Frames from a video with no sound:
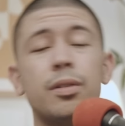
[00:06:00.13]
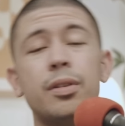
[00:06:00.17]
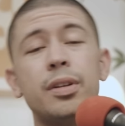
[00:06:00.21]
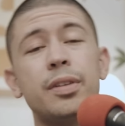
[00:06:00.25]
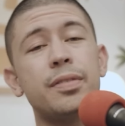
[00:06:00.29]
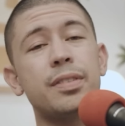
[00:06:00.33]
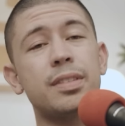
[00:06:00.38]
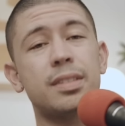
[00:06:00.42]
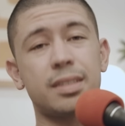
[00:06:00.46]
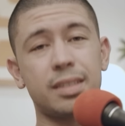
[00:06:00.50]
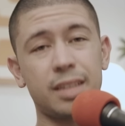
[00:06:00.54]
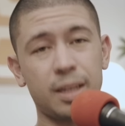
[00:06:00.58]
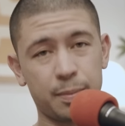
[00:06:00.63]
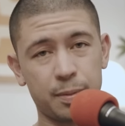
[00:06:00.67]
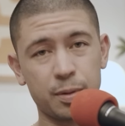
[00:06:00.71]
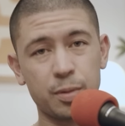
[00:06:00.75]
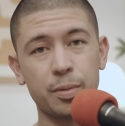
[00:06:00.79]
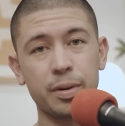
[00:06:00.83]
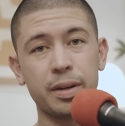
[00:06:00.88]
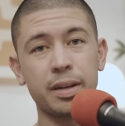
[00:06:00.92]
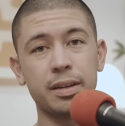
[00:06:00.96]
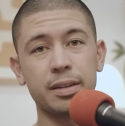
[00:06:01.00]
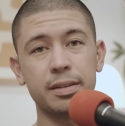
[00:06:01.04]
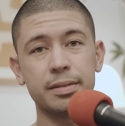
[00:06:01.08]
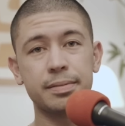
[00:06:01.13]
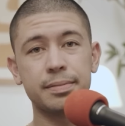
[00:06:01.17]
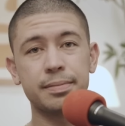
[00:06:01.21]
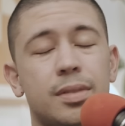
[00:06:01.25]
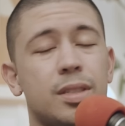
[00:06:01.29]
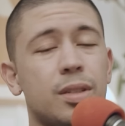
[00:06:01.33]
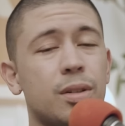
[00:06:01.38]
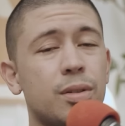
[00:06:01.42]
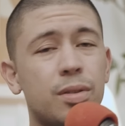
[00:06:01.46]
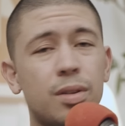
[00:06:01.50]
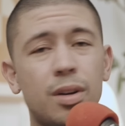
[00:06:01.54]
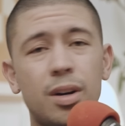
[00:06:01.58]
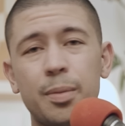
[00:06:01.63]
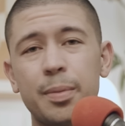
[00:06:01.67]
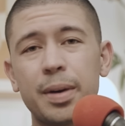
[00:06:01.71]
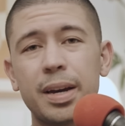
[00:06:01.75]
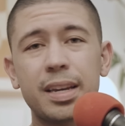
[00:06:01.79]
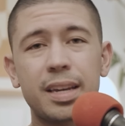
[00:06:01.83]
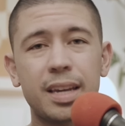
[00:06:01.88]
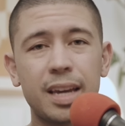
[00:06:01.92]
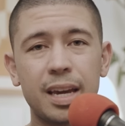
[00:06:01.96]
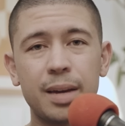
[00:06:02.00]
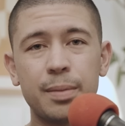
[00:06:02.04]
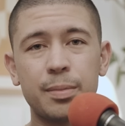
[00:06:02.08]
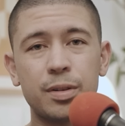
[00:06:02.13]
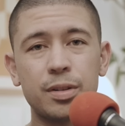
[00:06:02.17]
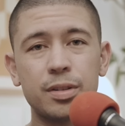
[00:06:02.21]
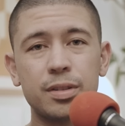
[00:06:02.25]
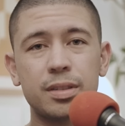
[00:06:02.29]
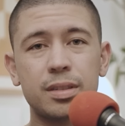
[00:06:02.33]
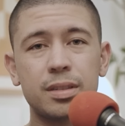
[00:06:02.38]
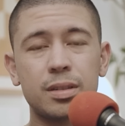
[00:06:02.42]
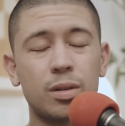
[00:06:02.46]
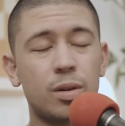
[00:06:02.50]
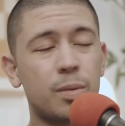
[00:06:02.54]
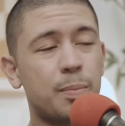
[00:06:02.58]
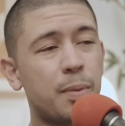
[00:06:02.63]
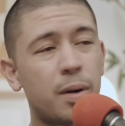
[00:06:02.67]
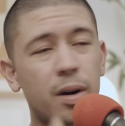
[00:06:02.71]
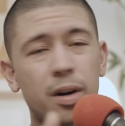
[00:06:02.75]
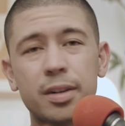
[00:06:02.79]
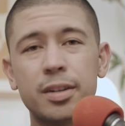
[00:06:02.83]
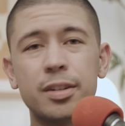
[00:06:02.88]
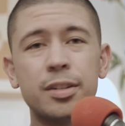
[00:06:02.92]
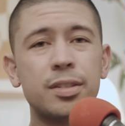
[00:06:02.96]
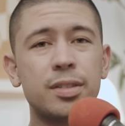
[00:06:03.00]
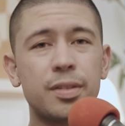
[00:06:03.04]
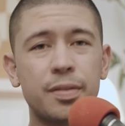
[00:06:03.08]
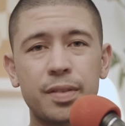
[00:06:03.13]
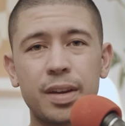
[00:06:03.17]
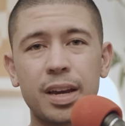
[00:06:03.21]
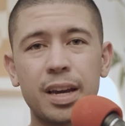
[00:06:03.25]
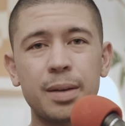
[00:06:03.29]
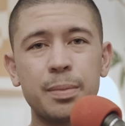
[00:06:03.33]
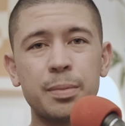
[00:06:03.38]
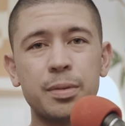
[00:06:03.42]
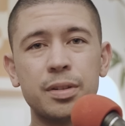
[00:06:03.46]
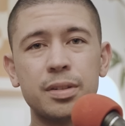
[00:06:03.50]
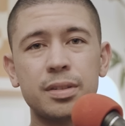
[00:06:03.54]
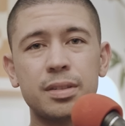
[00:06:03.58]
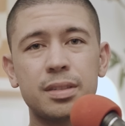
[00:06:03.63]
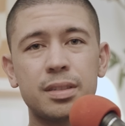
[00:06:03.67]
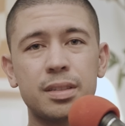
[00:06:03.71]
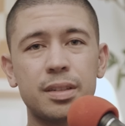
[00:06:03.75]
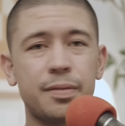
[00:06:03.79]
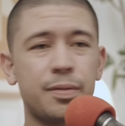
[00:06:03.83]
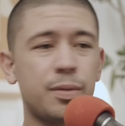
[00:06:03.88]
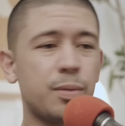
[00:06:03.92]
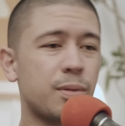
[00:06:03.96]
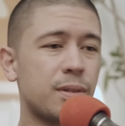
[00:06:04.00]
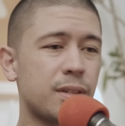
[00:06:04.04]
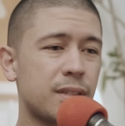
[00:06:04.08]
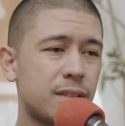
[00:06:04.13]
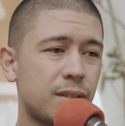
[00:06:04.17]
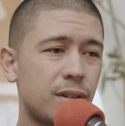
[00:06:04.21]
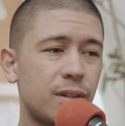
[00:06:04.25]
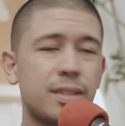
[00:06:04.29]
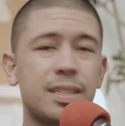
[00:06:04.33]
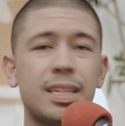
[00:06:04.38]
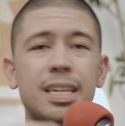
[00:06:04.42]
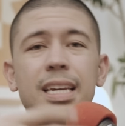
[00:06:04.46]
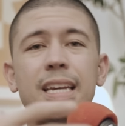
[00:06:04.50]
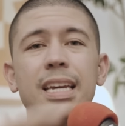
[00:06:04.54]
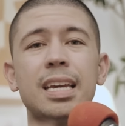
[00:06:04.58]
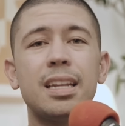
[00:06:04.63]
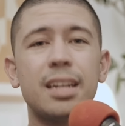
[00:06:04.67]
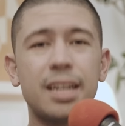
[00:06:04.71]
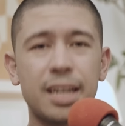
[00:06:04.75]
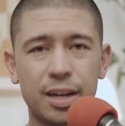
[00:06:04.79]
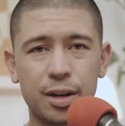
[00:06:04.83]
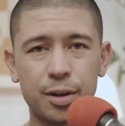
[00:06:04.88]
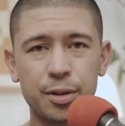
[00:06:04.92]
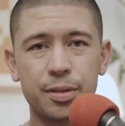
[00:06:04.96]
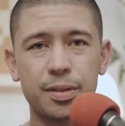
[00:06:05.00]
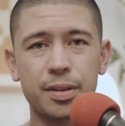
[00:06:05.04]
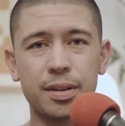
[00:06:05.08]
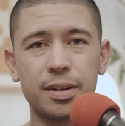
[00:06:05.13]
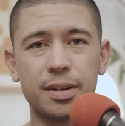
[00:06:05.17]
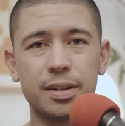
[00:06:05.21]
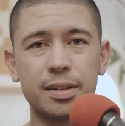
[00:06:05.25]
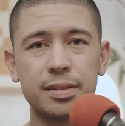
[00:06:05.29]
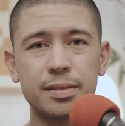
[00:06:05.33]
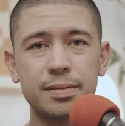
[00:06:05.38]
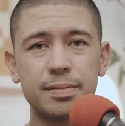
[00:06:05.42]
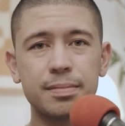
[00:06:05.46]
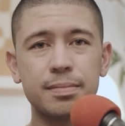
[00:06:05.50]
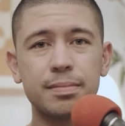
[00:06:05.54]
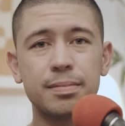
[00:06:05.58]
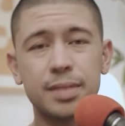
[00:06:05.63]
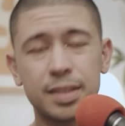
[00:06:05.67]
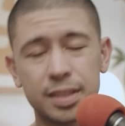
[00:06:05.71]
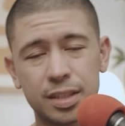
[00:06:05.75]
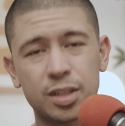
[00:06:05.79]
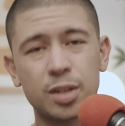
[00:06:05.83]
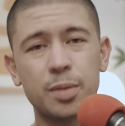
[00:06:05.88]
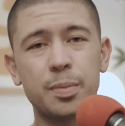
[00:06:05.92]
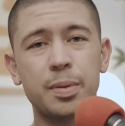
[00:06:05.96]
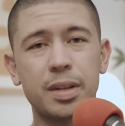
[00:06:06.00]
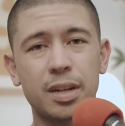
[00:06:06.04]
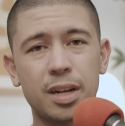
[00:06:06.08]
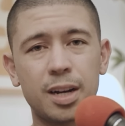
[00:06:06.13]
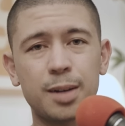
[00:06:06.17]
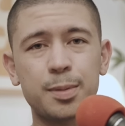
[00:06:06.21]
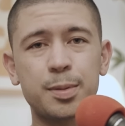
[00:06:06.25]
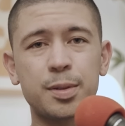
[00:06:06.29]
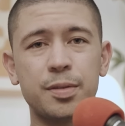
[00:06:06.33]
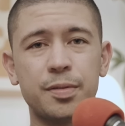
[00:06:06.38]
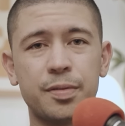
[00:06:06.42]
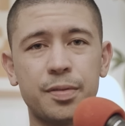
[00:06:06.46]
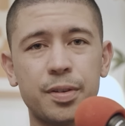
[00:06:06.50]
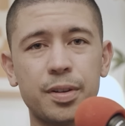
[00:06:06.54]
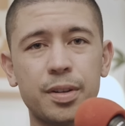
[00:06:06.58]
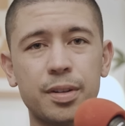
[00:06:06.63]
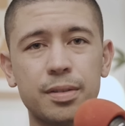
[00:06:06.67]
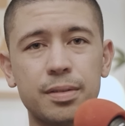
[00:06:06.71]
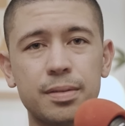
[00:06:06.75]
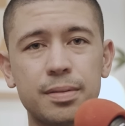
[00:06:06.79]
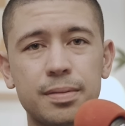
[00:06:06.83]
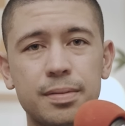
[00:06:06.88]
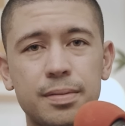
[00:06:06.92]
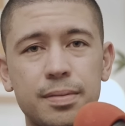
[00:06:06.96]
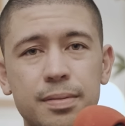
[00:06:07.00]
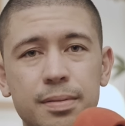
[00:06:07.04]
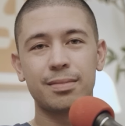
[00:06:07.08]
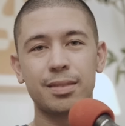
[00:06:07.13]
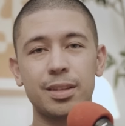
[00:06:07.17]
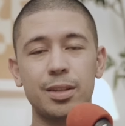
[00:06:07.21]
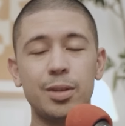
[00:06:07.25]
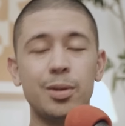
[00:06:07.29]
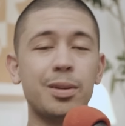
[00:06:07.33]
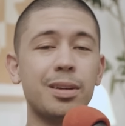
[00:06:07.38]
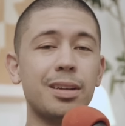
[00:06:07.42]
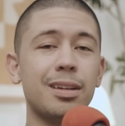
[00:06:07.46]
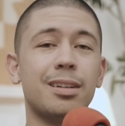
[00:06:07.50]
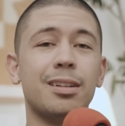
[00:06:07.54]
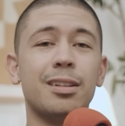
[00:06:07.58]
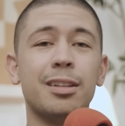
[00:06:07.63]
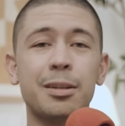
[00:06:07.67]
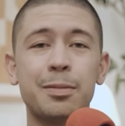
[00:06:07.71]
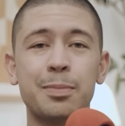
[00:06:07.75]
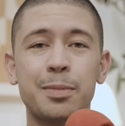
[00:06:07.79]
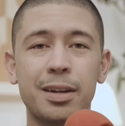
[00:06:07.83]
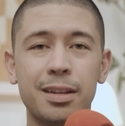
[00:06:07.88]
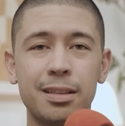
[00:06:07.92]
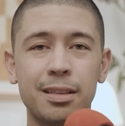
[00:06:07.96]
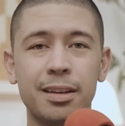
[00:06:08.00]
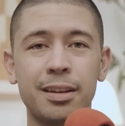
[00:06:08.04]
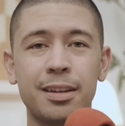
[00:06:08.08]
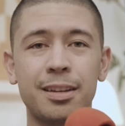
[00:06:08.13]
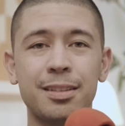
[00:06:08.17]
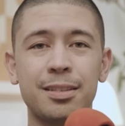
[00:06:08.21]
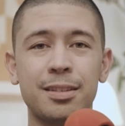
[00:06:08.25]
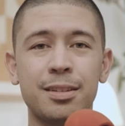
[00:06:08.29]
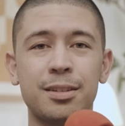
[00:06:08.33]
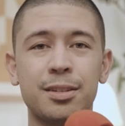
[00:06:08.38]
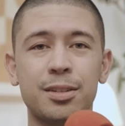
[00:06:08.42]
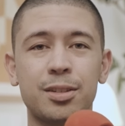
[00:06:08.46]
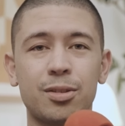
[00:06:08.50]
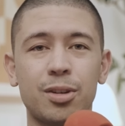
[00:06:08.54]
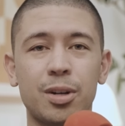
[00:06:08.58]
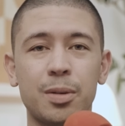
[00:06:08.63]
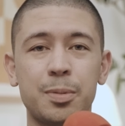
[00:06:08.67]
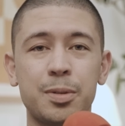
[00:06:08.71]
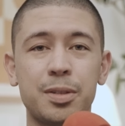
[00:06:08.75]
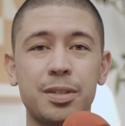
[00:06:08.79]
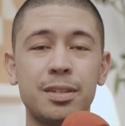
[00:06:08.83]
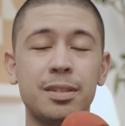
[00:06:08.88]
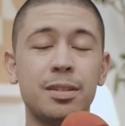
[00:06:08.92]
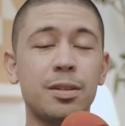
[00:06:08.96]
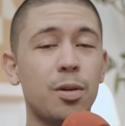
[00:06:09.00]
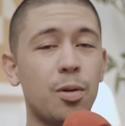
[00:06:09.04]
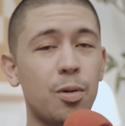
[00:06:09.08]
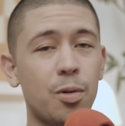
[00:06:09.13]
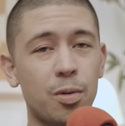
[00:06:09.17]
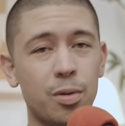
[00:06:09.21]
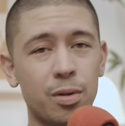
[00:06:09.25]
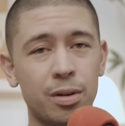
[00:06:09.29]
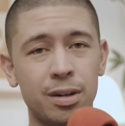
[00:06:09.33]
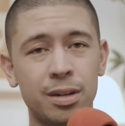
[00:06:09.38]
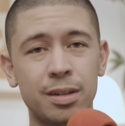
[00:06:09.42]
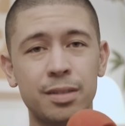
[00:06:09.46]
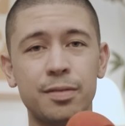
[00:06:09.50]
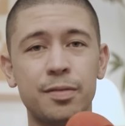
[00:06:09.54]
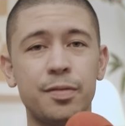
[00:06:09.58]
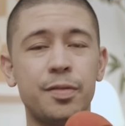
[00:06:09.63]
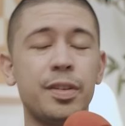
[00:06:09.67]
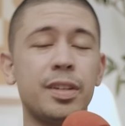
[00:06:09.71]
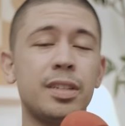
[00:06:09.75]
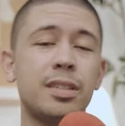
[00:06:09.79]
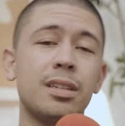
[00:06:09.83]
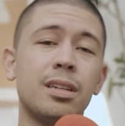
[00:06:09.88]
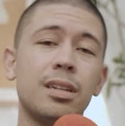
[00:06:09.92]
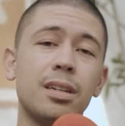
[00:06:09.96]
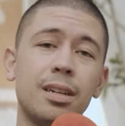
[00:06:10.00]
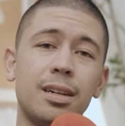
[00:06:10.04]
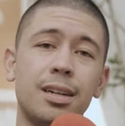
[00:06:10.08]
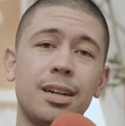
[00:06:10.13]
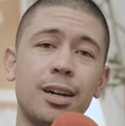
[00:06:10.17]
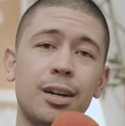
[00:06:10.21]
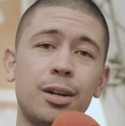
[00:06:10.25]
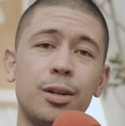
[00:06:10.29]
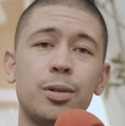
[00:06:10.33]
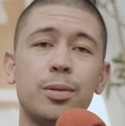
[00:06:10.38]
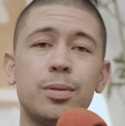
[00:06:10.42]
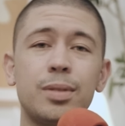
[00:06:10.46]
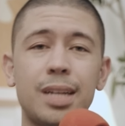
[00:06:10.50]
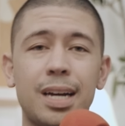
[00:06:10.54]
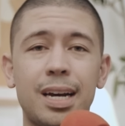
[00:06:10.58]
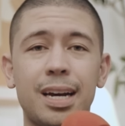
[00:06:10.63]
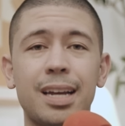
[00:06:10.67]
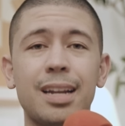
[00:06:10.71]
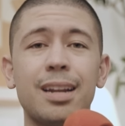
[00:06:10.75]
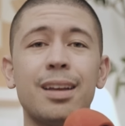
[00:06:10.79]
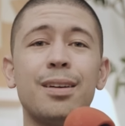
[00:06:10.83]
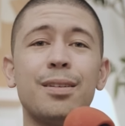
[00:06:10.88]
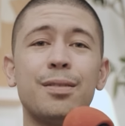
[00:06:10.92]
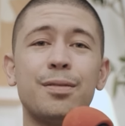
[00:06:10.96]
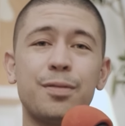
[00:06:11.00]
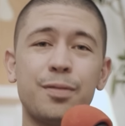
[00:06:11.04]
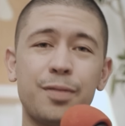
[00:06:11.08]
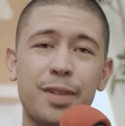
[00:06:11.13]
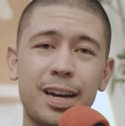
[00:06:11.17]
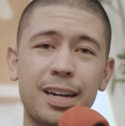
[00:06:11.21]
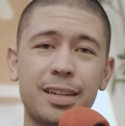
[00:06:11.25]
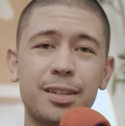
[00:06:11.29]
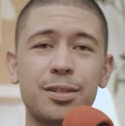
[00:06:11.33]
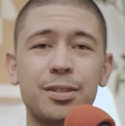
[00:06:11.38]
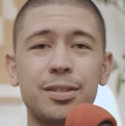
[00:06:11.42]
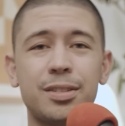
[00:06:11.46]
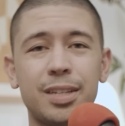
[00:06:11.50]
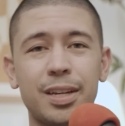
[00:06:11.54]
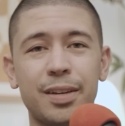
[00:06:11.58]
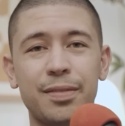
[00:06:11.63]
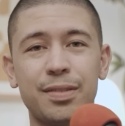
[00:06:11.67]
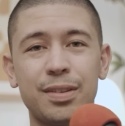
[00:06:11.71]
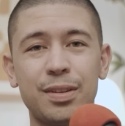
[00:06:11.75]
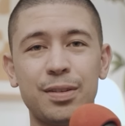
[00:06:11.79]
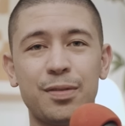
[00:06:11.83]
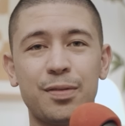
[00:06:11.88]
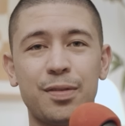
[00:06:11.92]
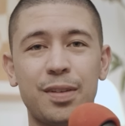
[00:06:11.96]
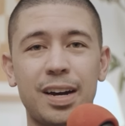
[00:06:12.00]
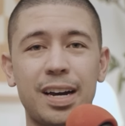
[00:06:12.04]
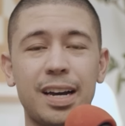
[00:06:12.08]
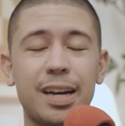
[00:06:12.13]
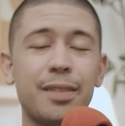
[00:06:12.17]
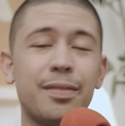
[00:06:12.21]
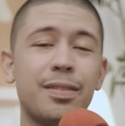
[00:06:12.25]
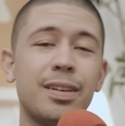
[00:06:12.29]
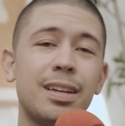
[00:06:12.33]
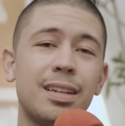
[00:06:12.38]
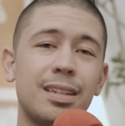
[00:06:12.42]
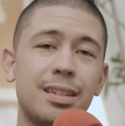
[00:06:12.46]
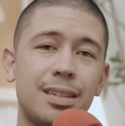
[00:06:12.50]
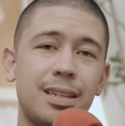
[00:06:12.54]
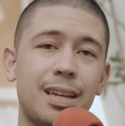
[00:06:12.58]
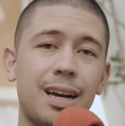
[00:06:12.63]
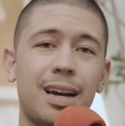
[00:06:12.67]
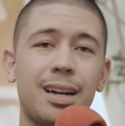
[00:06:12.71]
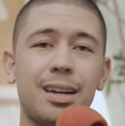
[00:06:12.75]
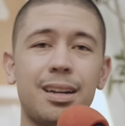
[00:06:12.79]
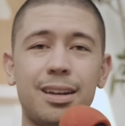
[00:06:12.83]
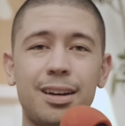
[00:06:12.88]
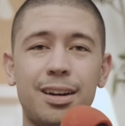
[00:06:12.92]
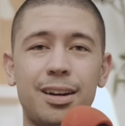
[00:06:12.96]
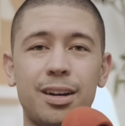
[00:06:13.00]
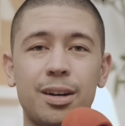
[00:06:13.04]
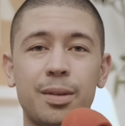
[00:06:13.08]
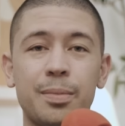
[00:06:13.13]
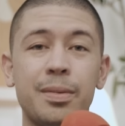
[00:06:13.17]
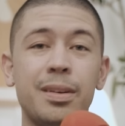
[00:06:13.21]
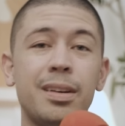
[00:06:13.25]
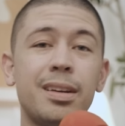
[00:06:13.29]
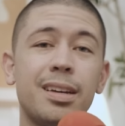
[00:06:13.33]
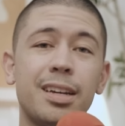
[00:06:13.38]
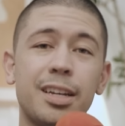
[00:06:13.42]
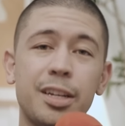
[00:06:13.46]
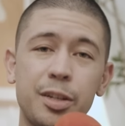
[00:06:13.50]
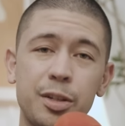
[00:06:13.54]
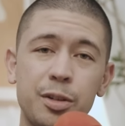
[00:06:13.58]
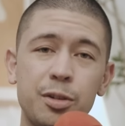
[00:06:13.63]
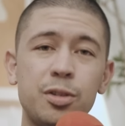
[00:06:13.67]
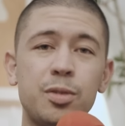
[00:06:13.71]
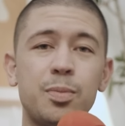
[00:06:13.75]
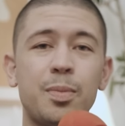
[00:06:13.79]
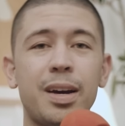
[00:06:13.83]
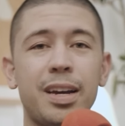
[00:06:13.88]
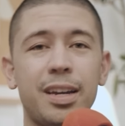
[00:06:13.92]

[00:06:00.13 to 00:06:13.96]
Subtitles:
or even skip a week. So to all my gamers or partners of gamers, if you want to start to eat healthier, this could be an option for you. You can click my link in the description or visit go.factor75.com and use